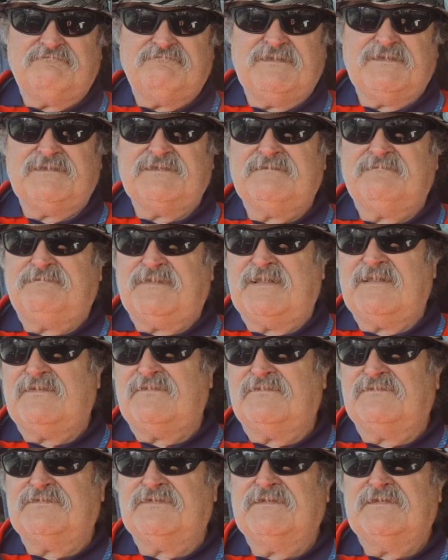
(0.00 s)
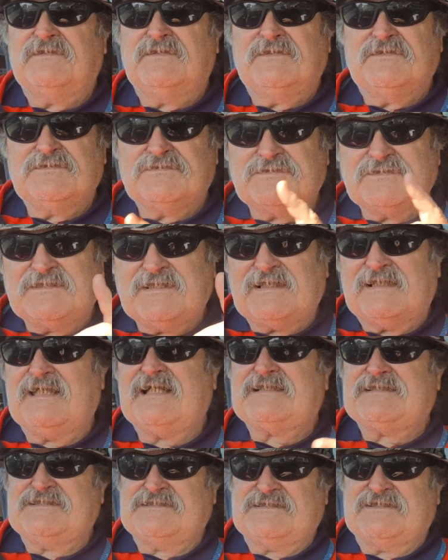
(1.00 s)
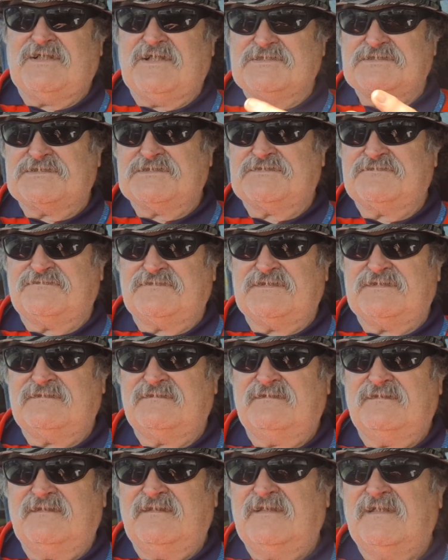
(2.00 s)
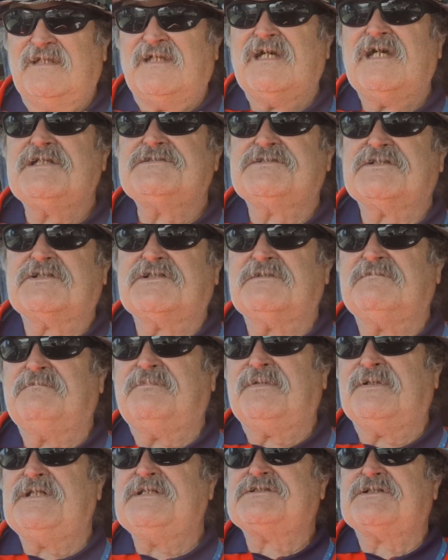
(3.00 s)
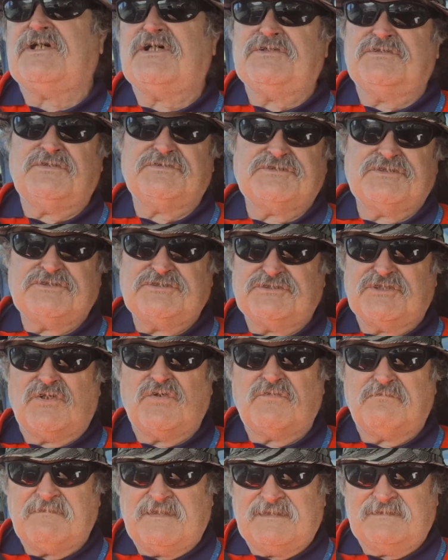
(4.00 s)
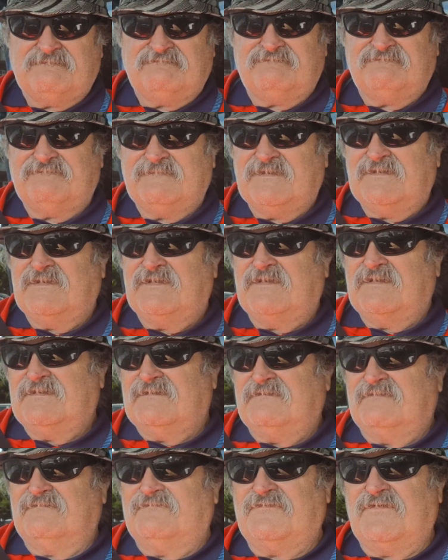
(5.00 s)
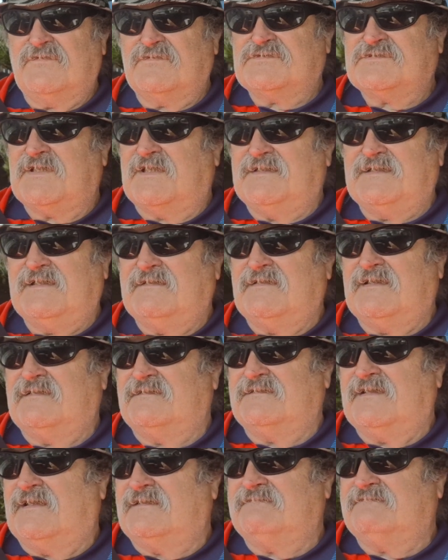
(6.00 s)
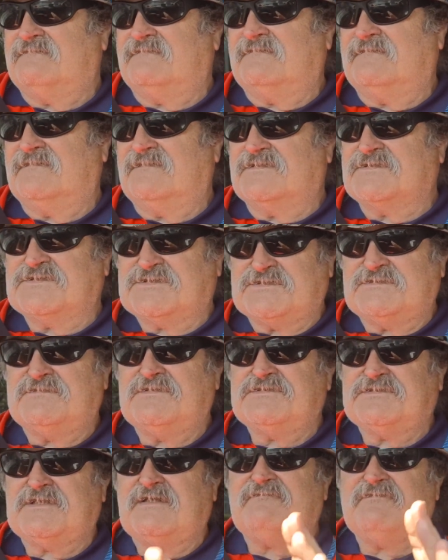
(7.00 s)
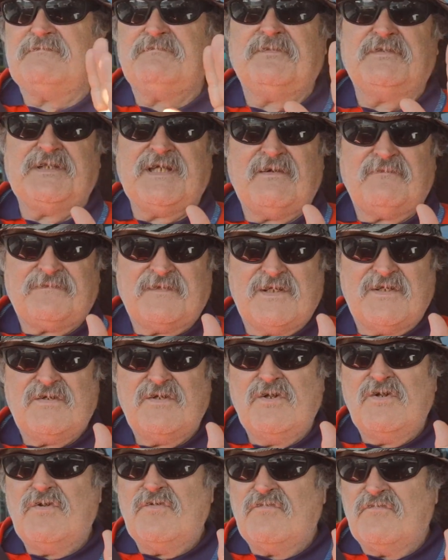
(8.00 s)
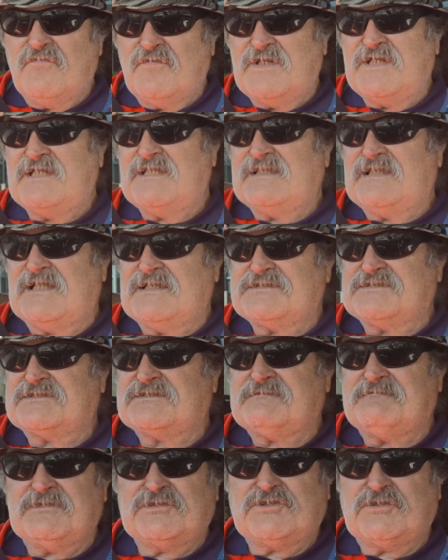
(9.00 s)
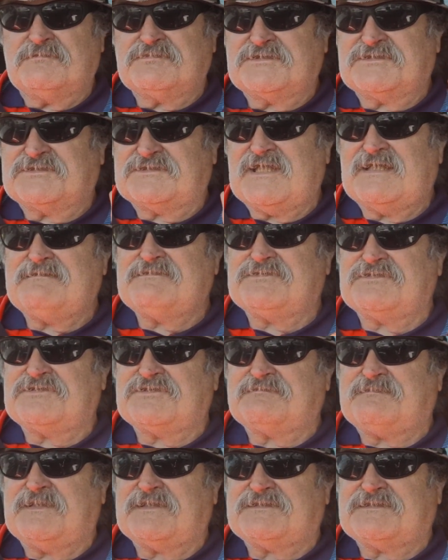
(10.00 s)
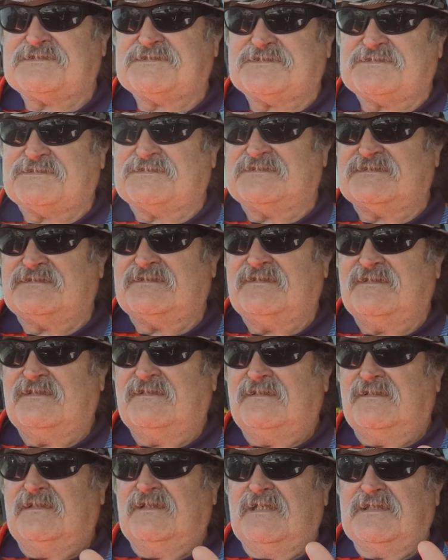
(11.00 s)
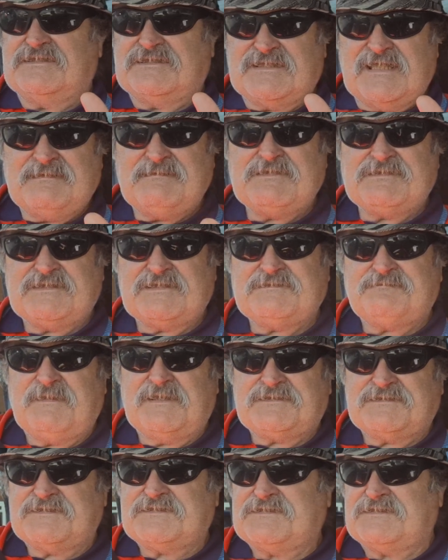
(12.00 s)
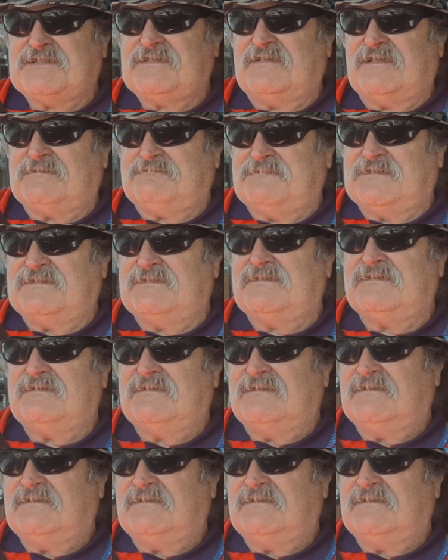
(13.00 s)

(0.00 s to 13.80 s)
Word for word: million pound to collect this license fee, it's a complete and utter joke, mate, folks. And, uh, and, and as soon as everybody out there realizes it becomes the same as you Inspector C, the same as you Inspector C, like me,